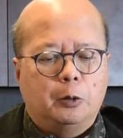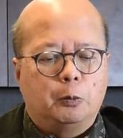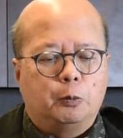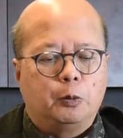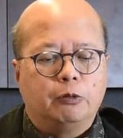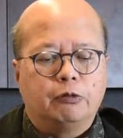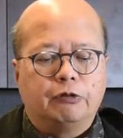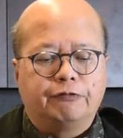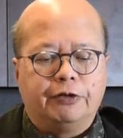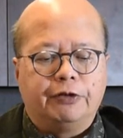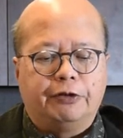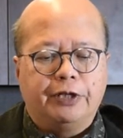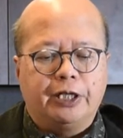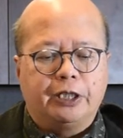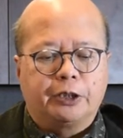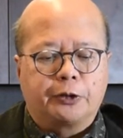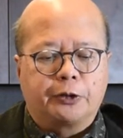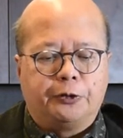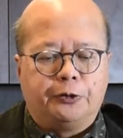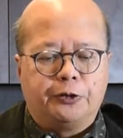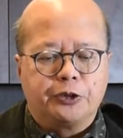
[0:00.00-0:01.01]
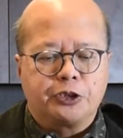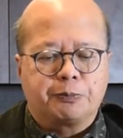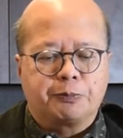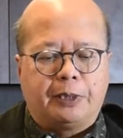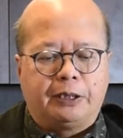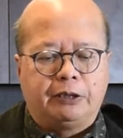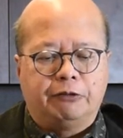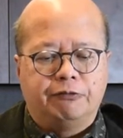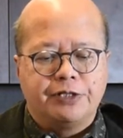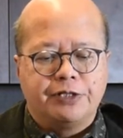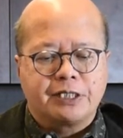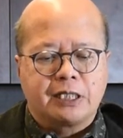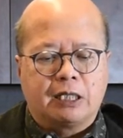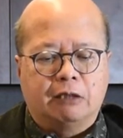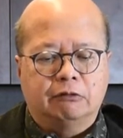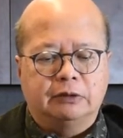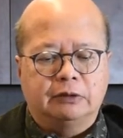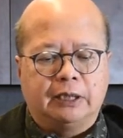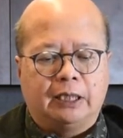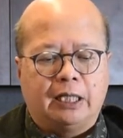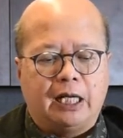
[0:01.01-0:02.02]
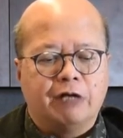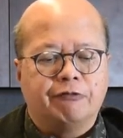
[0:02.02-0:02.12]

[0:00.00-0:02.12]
We were very encouraged by the result that